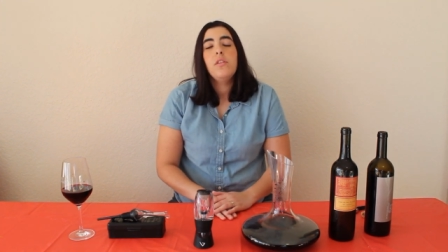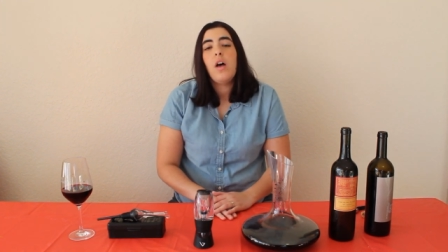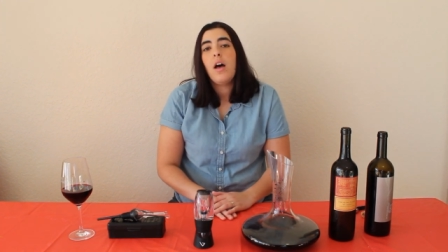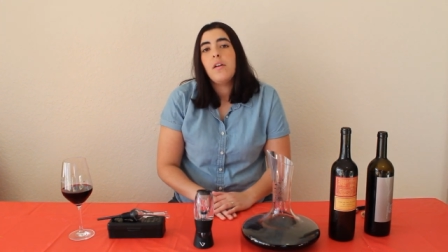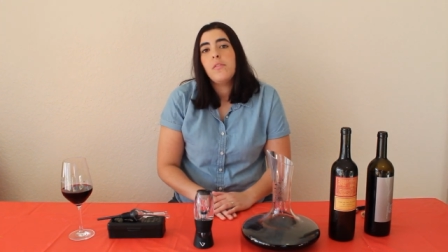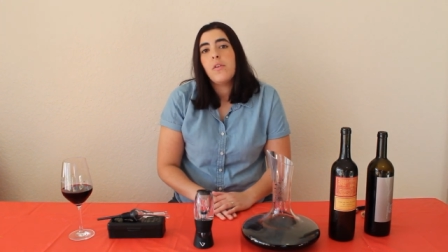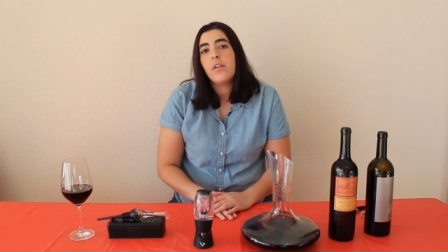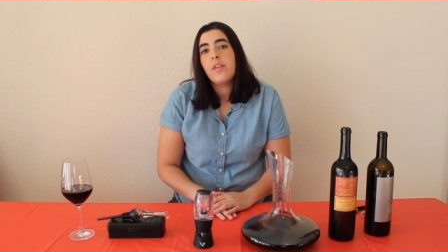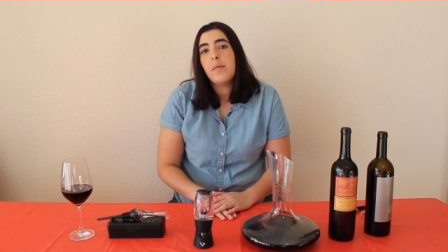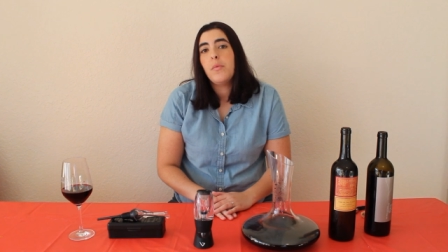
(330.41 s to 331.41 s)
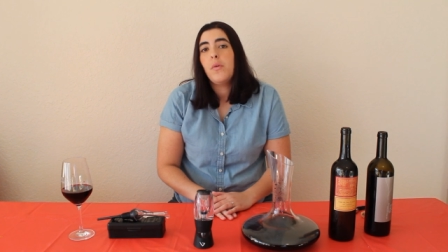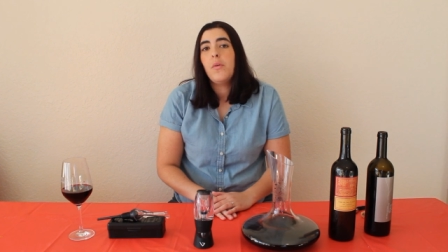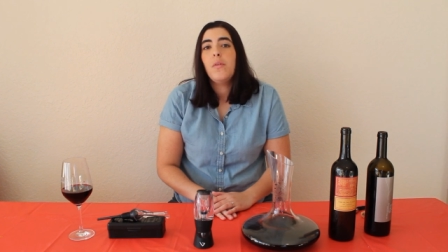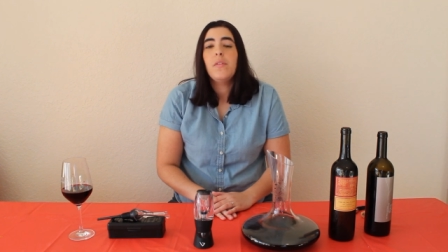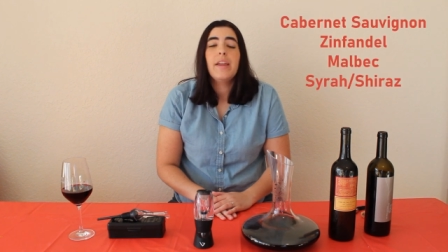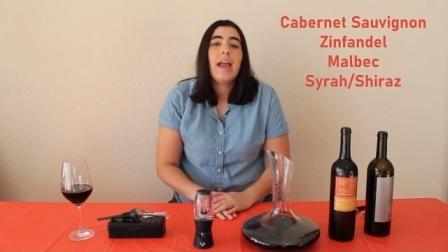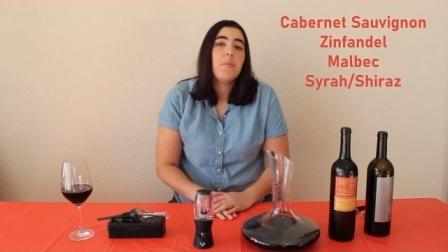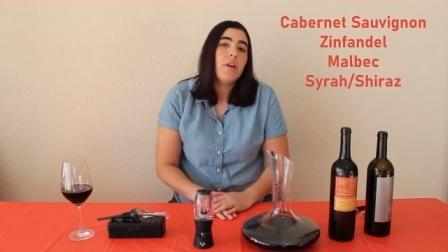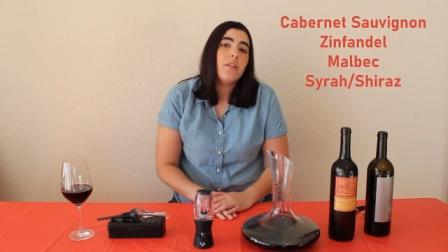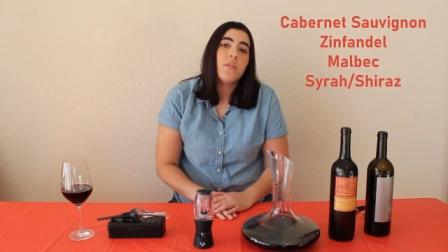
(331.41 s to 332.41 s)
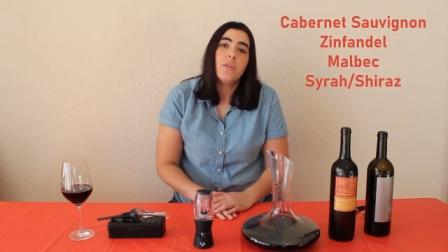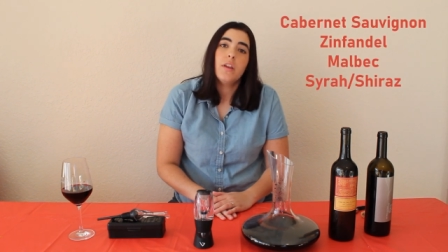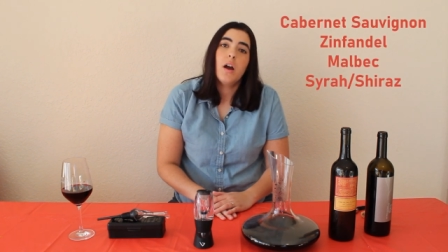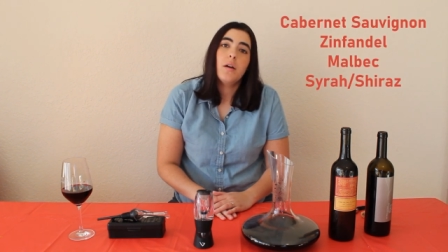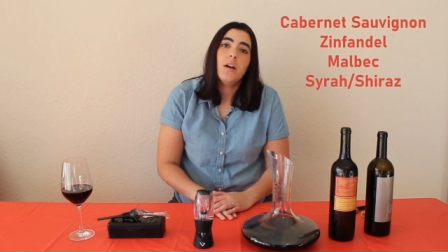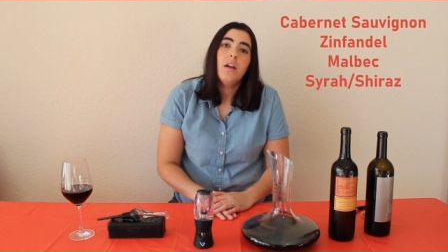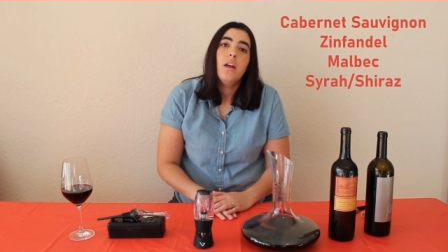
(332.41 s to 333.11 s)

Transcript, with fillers: Uh, for example, the Cabernet Sauvignon,